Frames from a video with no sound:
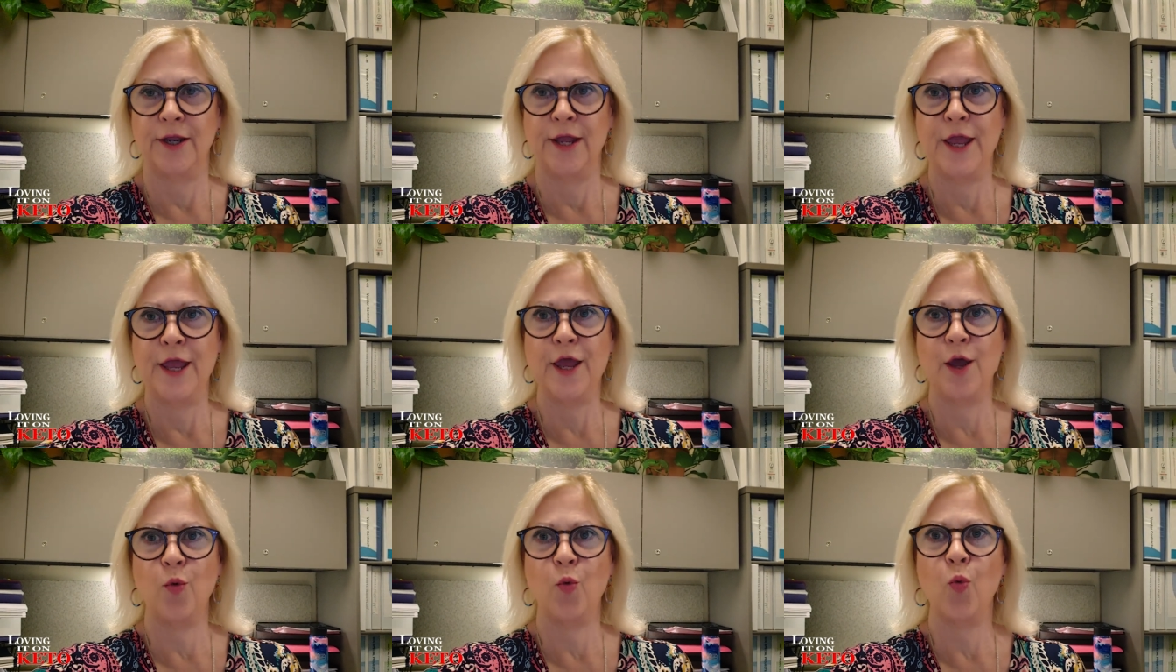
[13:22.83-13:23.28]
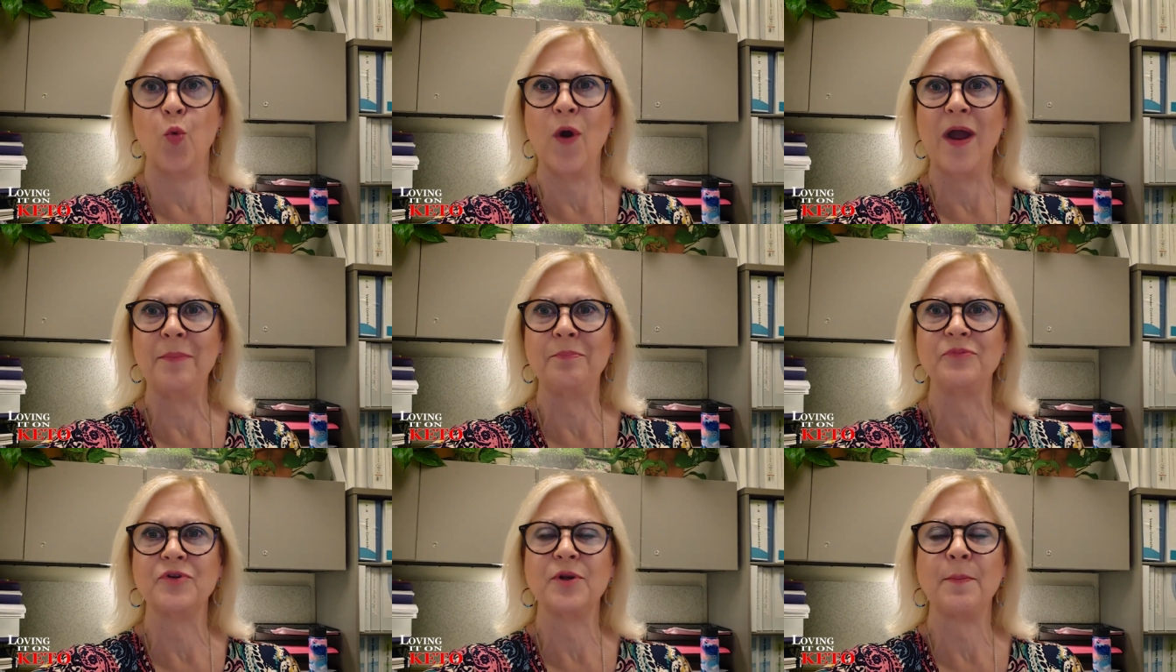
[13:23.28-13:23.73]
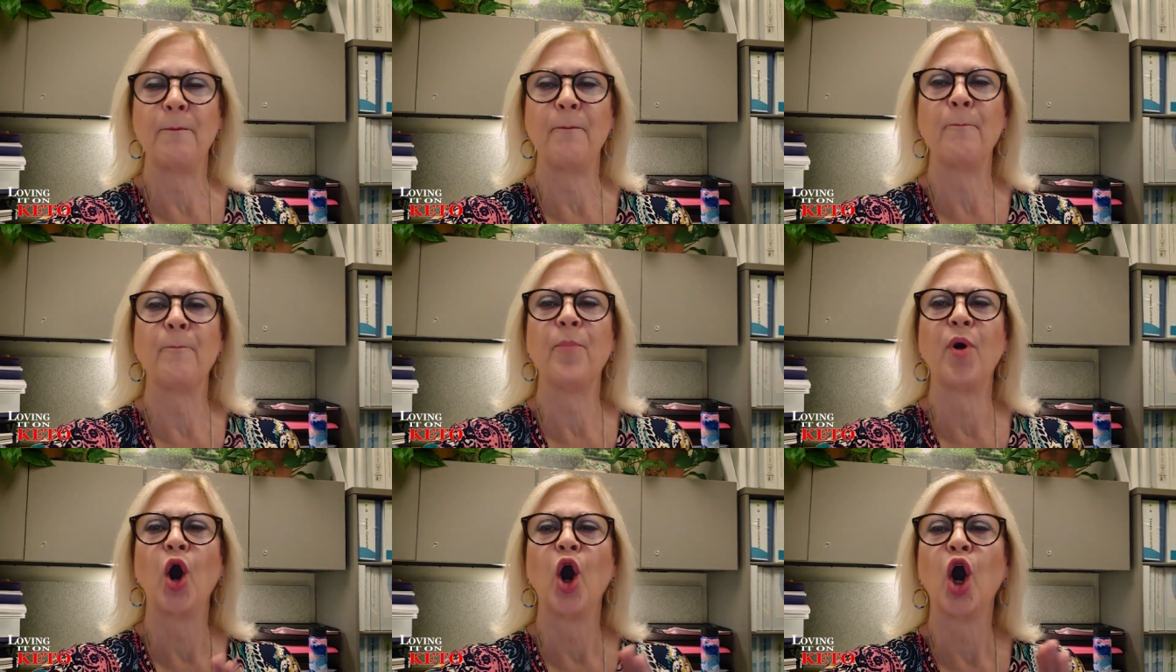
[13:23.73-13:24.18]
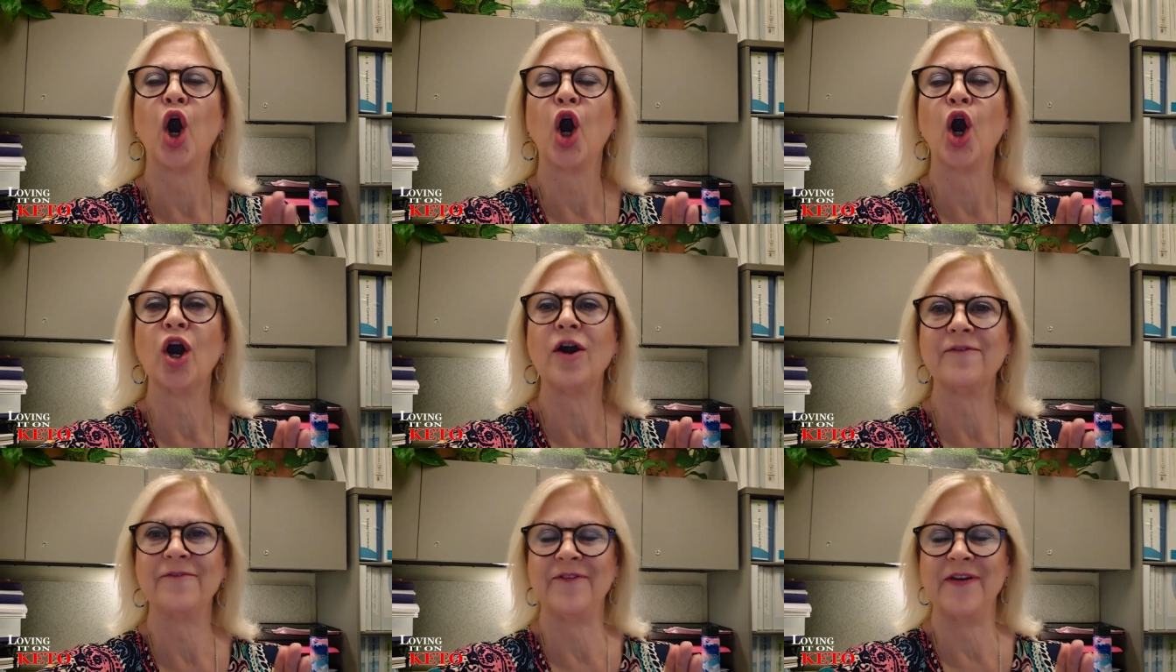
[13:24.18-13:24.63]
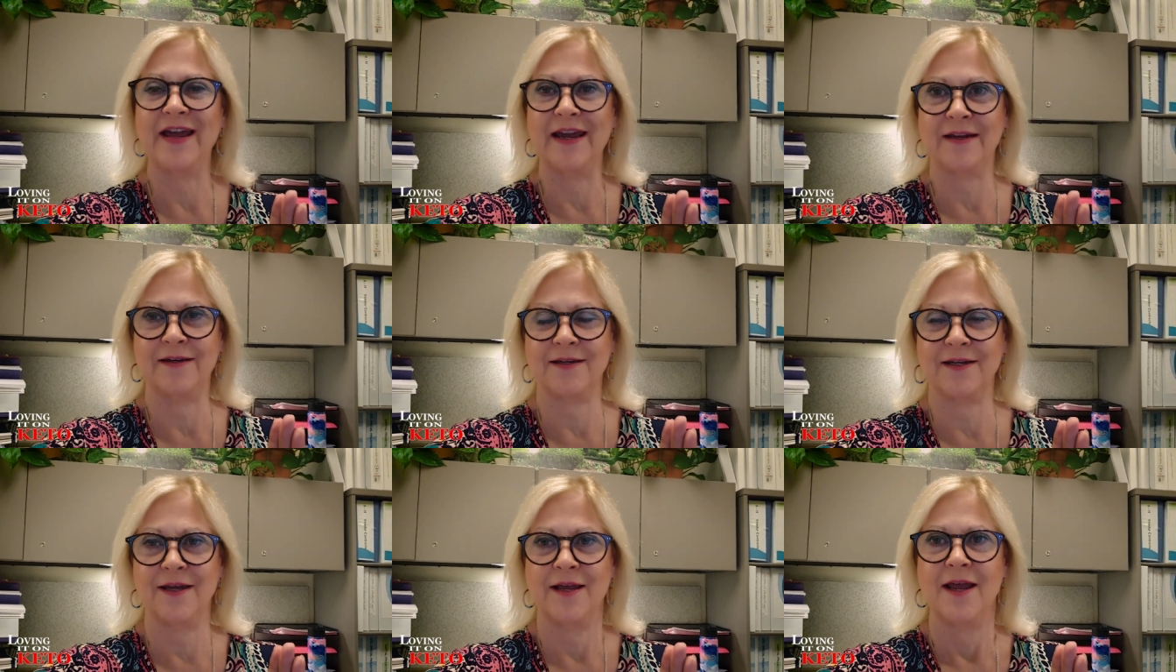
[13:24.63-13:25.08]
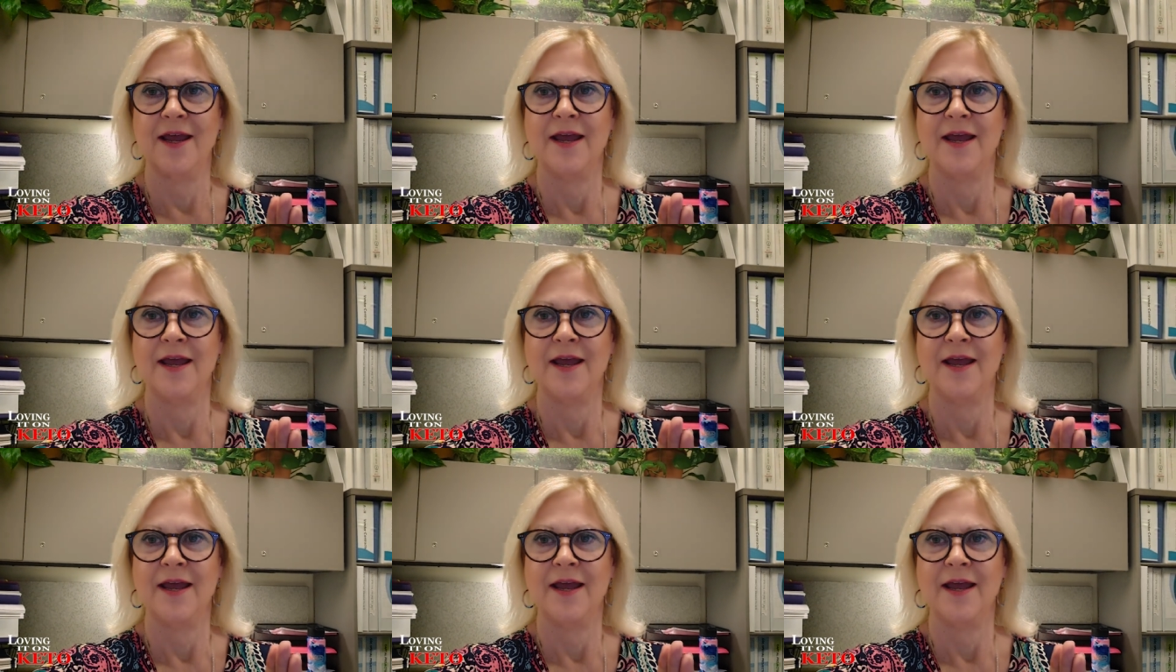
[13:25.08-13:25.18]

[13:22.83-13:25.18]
It whipped perfect.